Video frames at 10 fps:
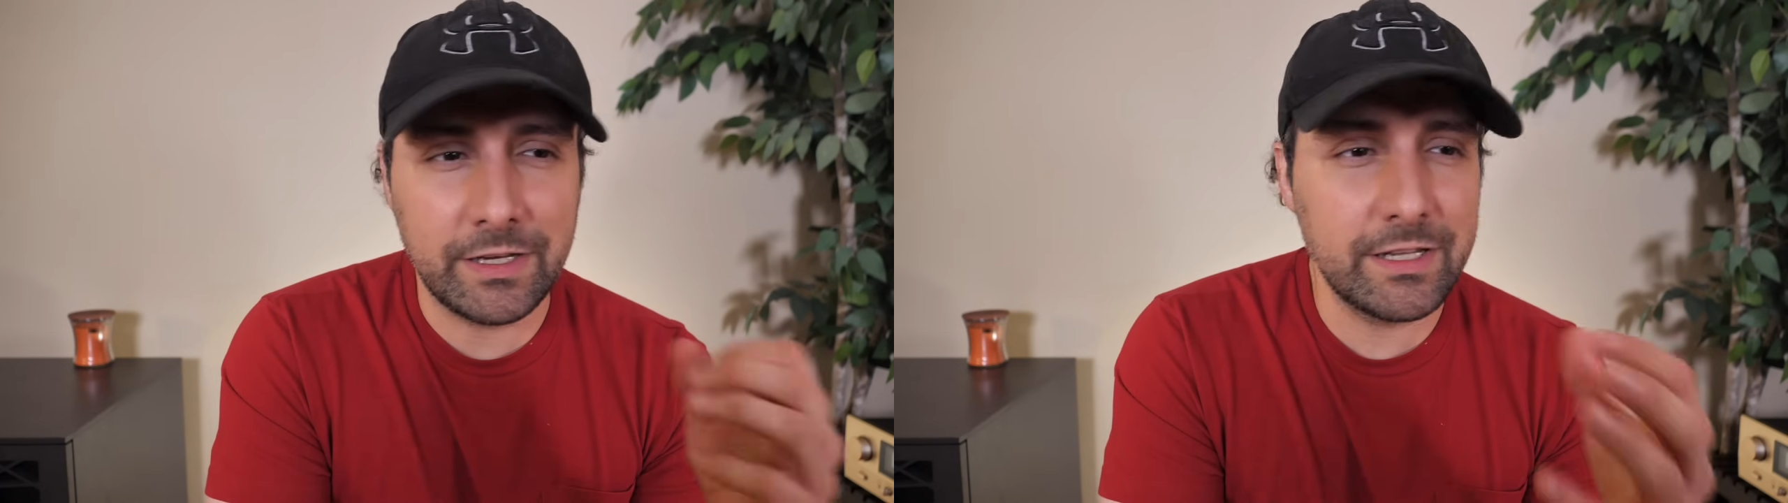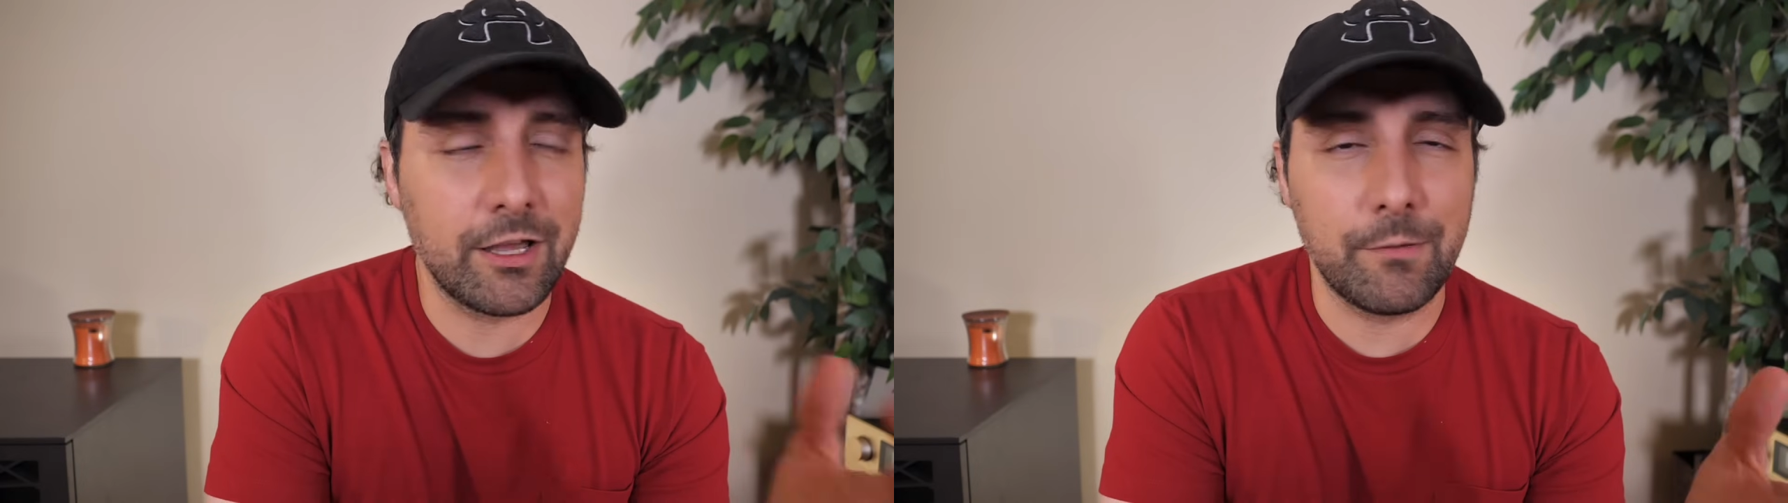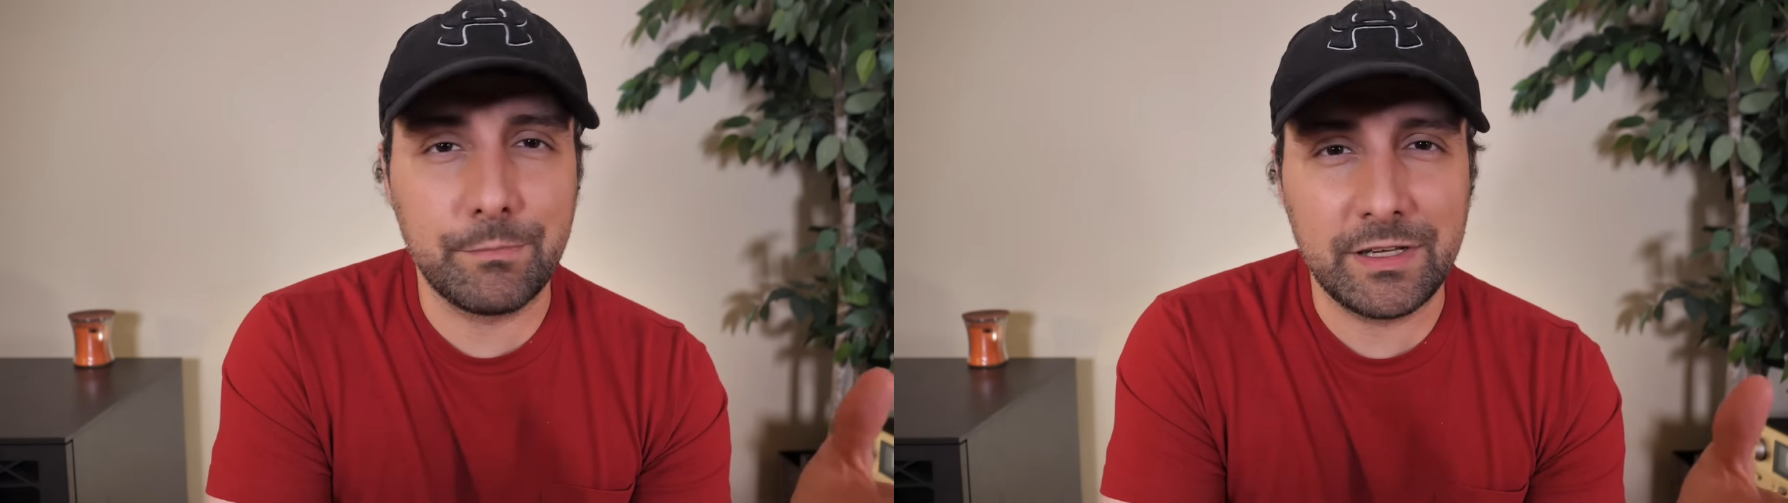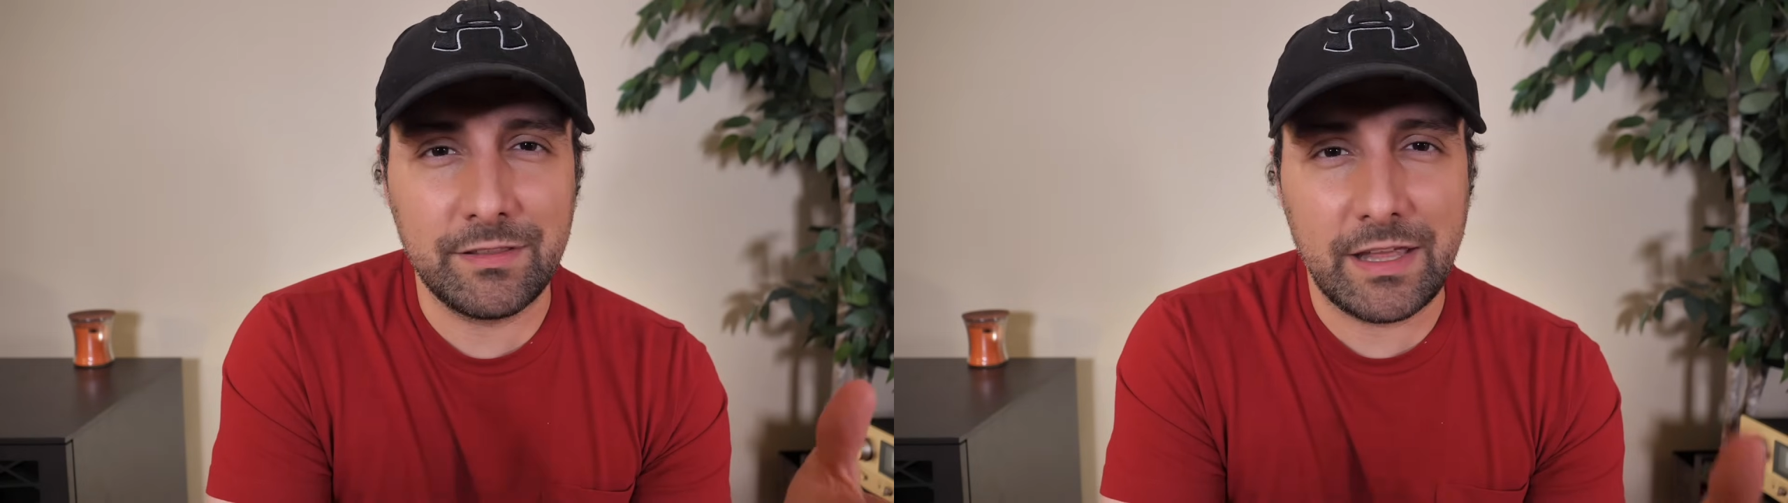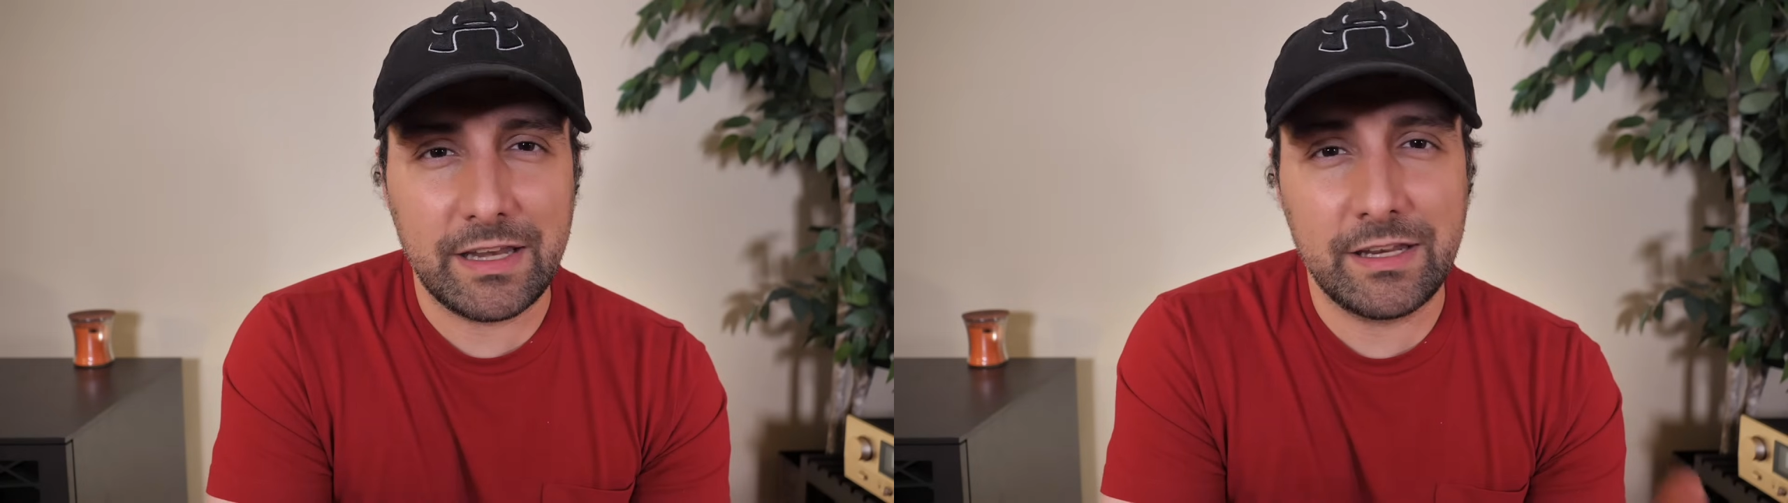any company
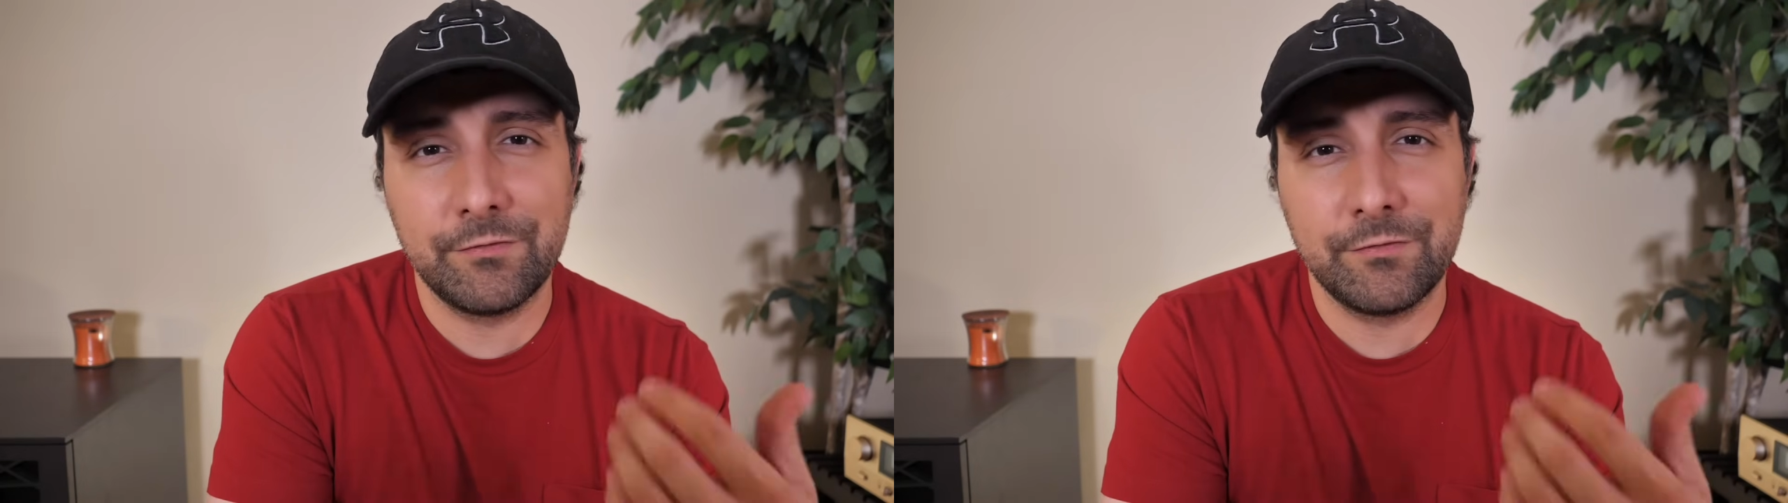that